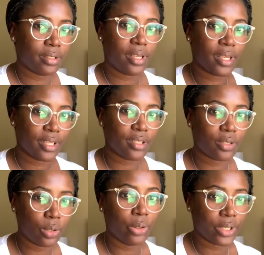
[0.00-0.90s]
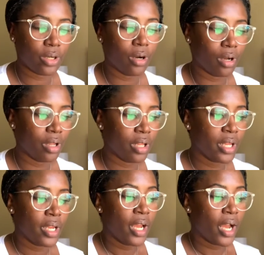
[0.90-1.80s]
kids clothing haul.
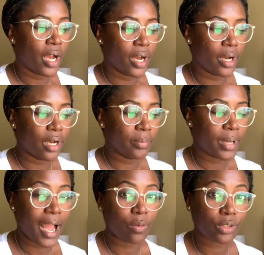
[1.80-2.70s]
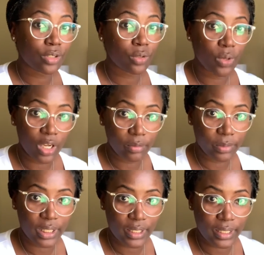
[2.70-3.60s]
I went to
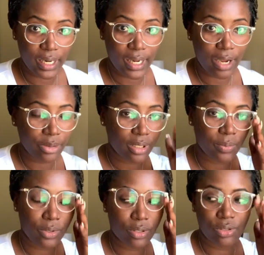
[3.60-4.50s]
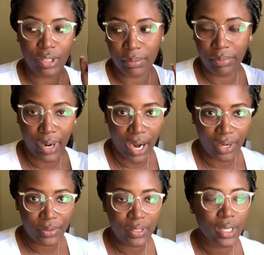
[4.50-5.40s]
Walmart today. I was supposed to just
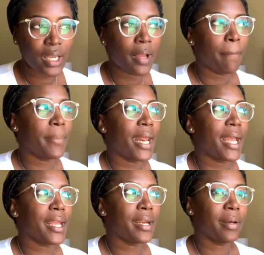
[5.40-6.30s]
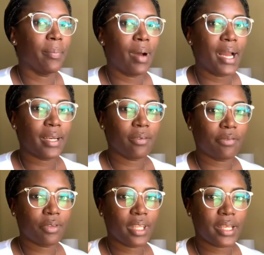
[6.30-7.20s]
browse, but I ended up buying a
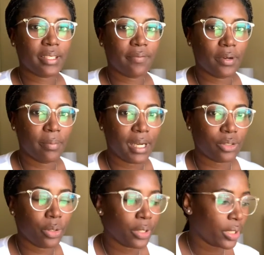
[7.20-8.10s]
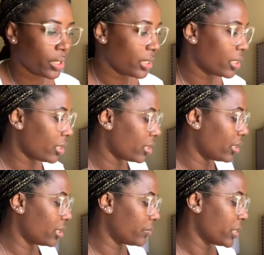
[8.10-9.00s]
few things for my daughter.
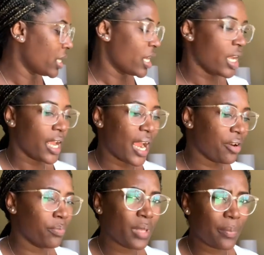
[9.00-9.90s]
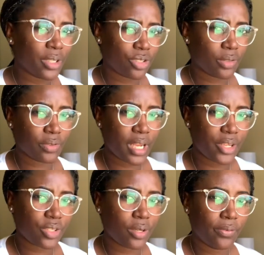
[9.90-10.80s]
I'm not sure if you
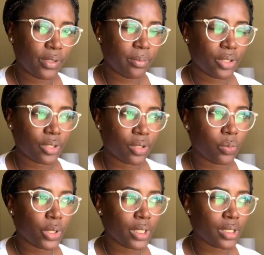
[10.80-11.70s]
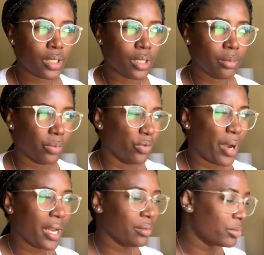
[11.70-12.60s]
guys are familiar with
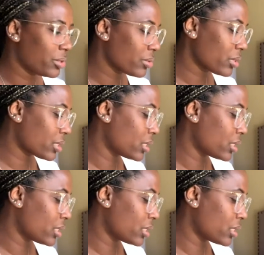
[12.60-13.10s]
Granimals.